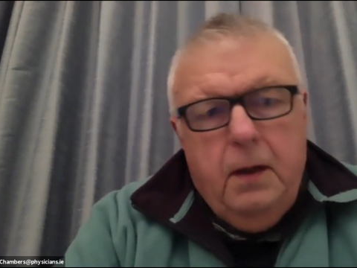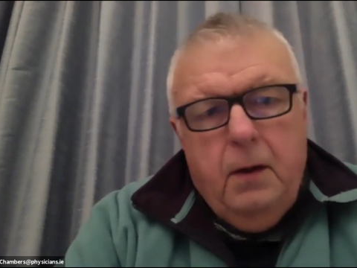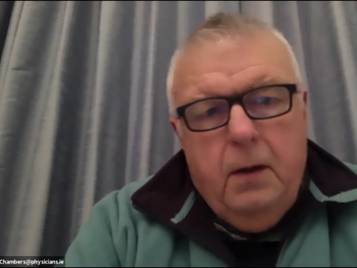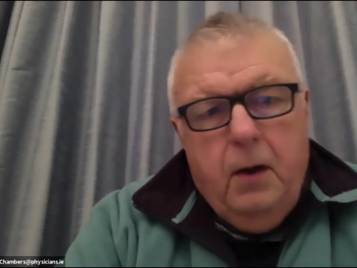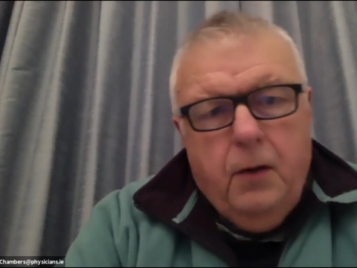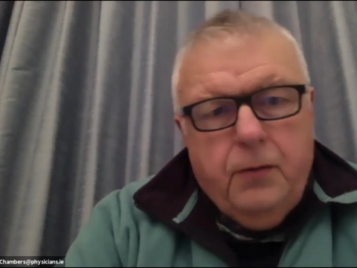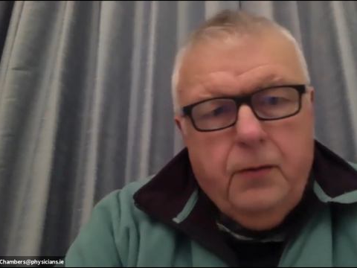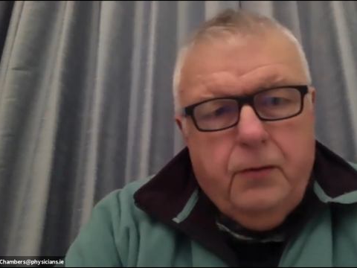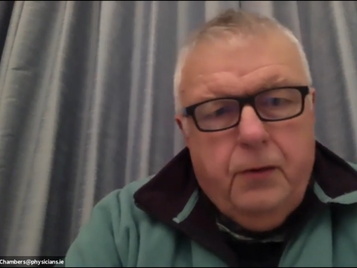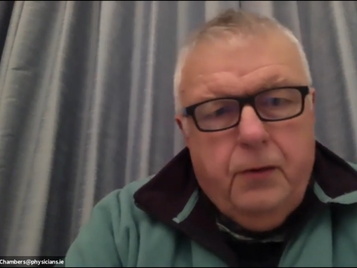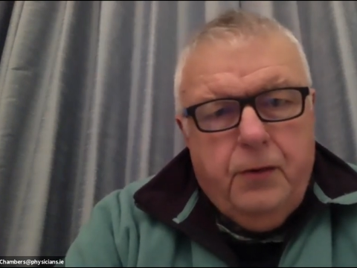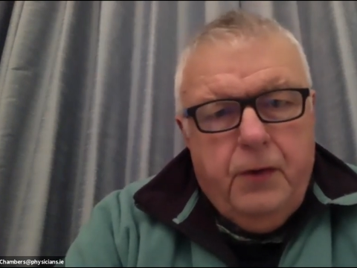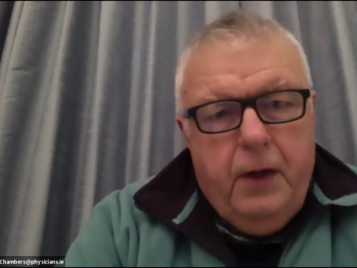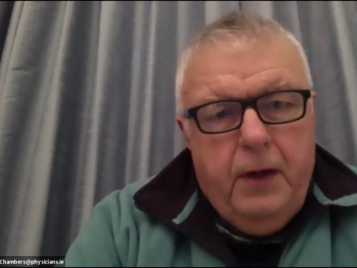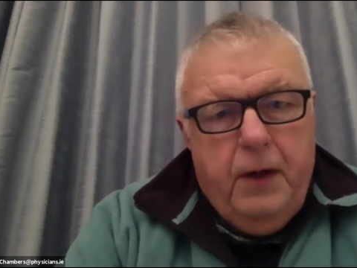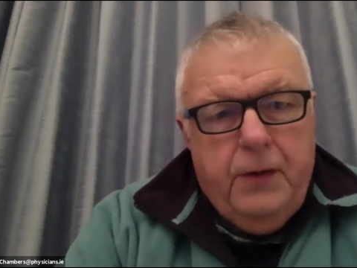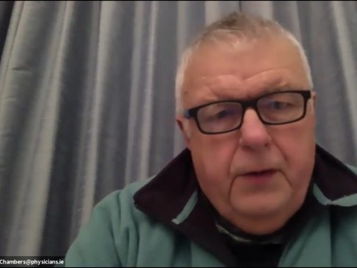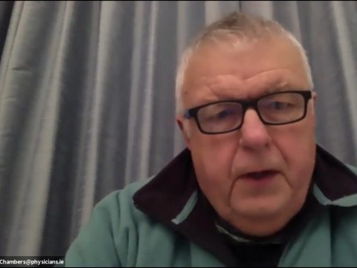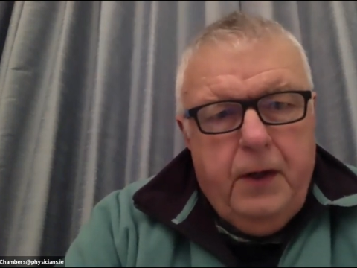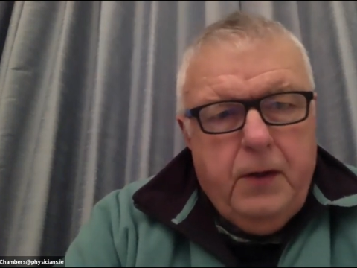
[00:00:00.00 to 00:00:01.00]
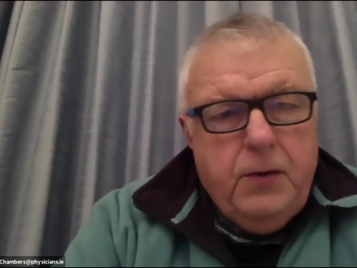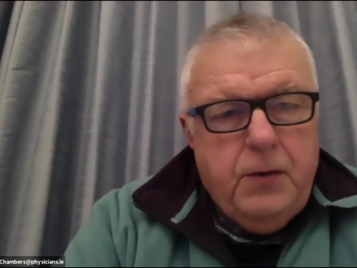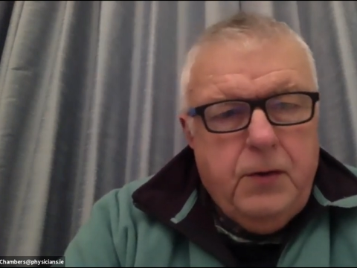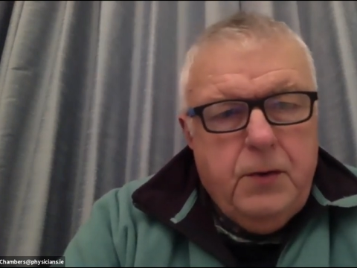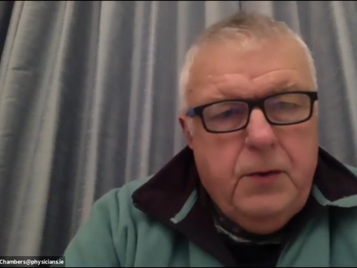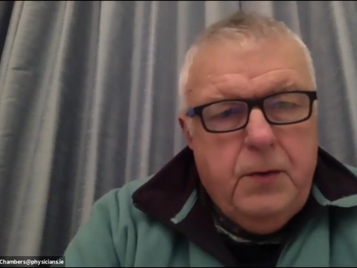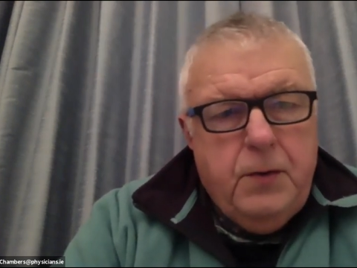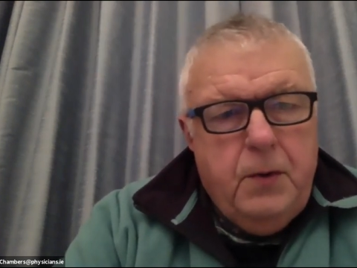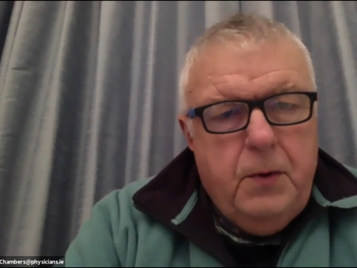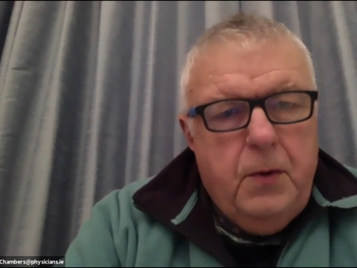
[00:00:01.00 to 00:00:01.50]

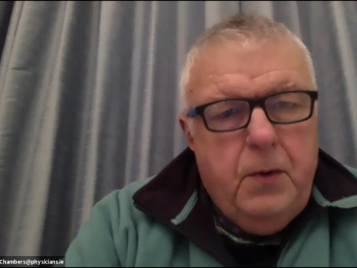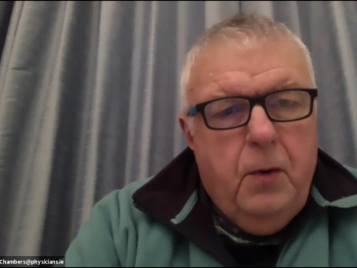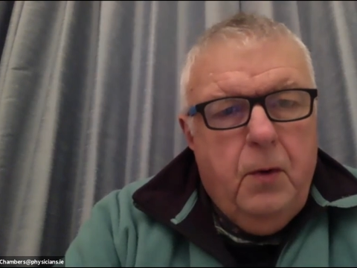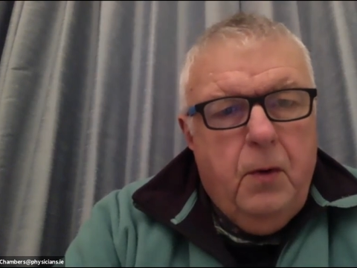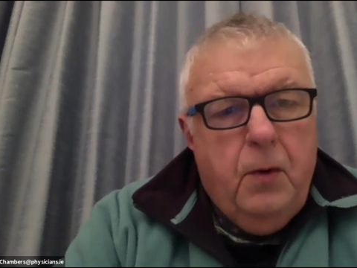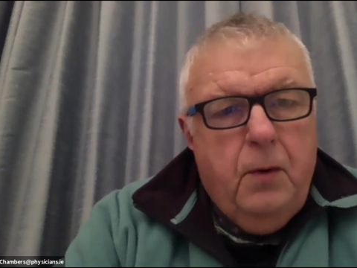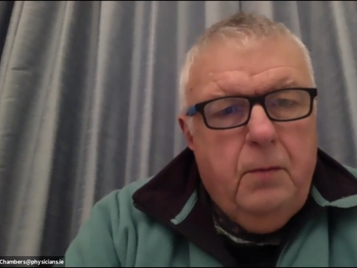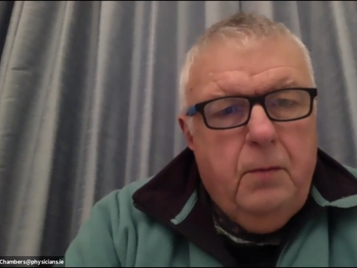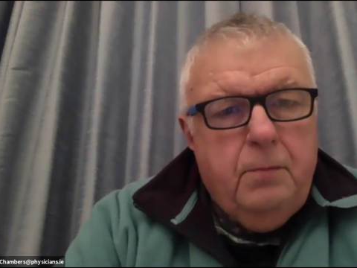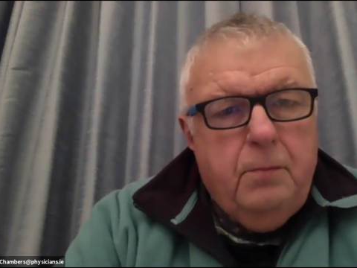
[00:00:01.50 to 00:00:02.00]
ostracization? Or?